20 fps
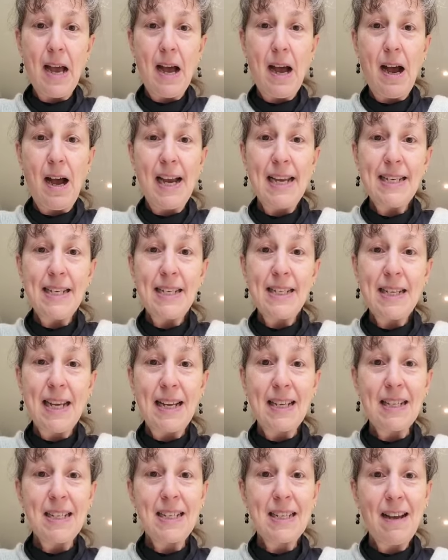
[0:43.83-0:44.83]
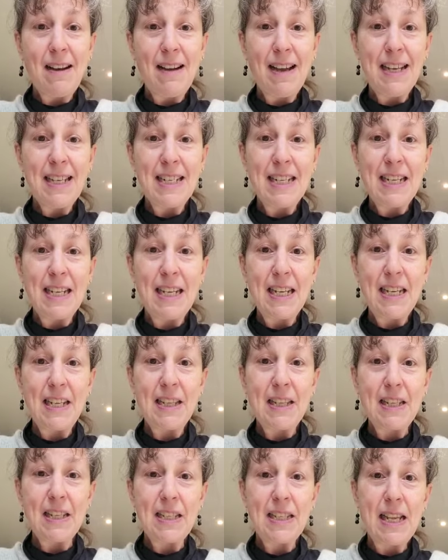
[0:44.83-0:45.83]
heightened anxiety,
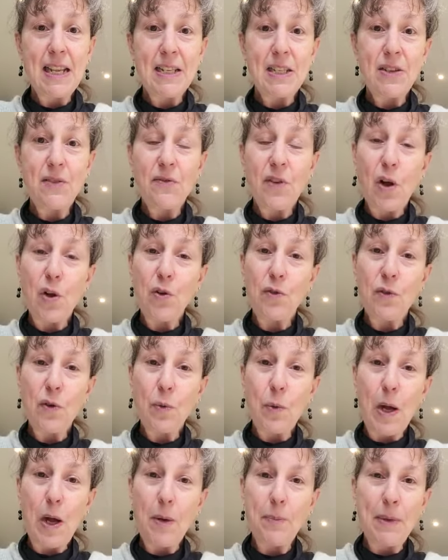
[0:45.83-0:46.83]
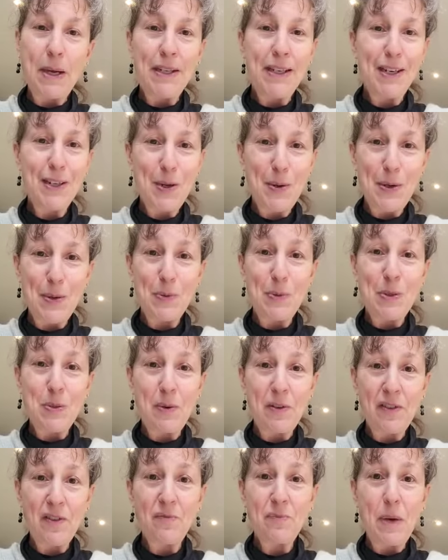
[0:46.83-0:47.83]
this sense of overwhelm, and I know it was
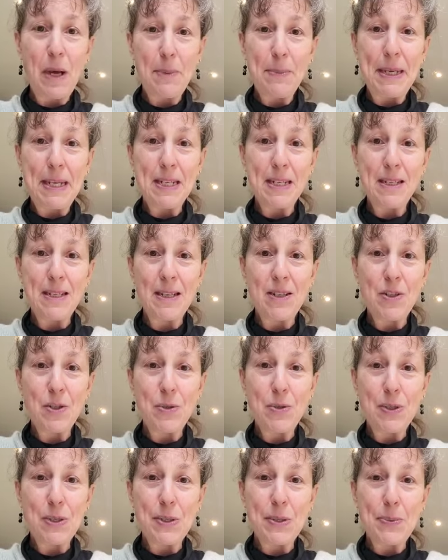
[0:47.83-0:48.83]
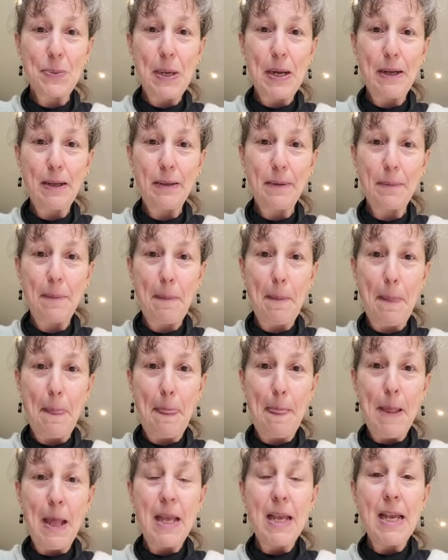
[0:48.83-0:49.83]
one of my biggest issues as well.
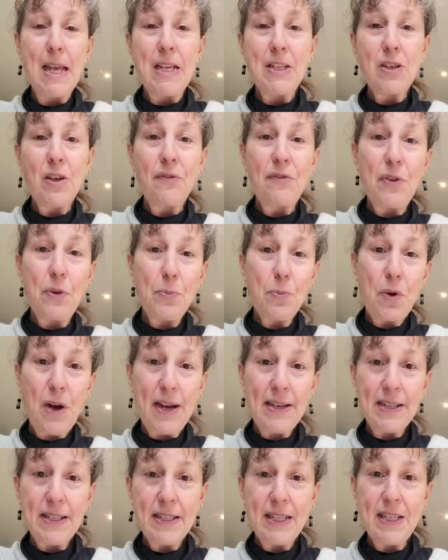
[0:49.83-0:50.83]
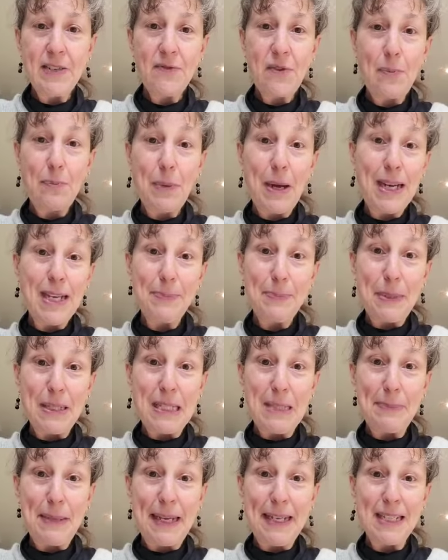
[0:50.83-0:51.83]
So a few practices from my
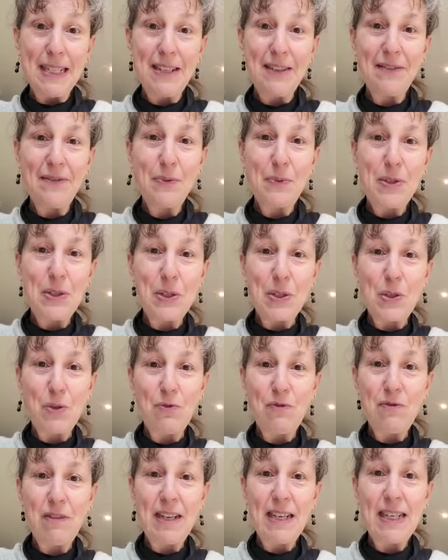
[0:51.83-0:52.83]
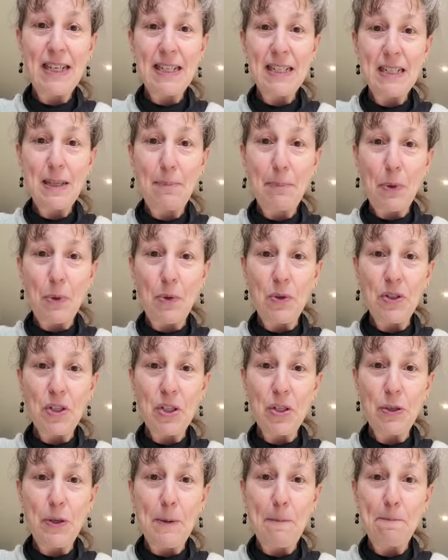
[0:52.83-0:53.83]
perspective which could really support
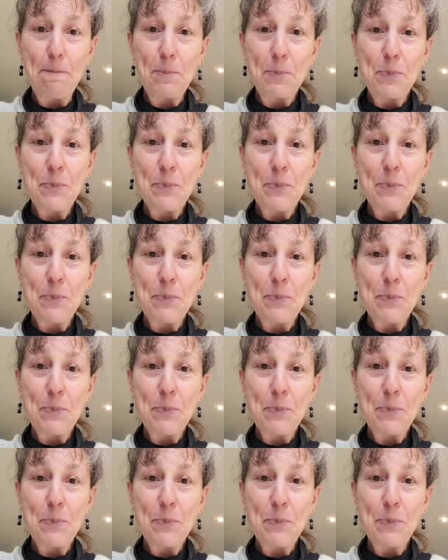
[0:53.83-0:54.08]
you.